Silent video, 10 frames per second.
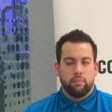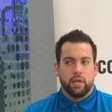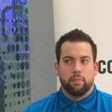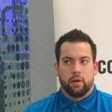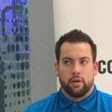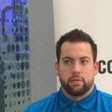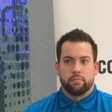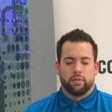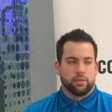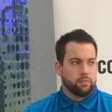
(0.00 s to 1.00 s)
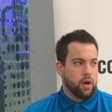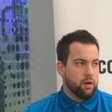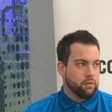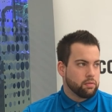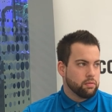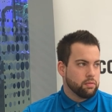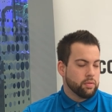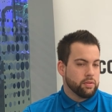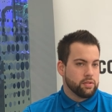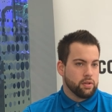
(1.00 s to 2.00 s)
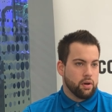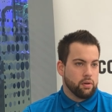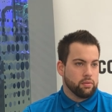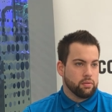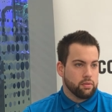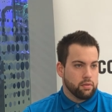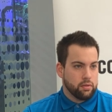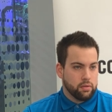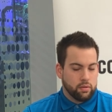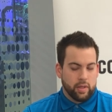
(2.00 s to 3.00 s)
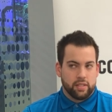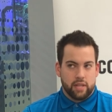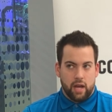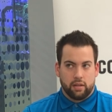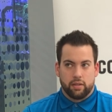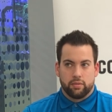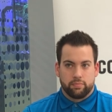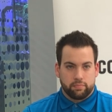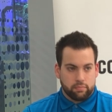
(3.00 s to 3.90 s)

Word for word: to medium customer as well? So the so, flexibility, the dynamics exactly. of that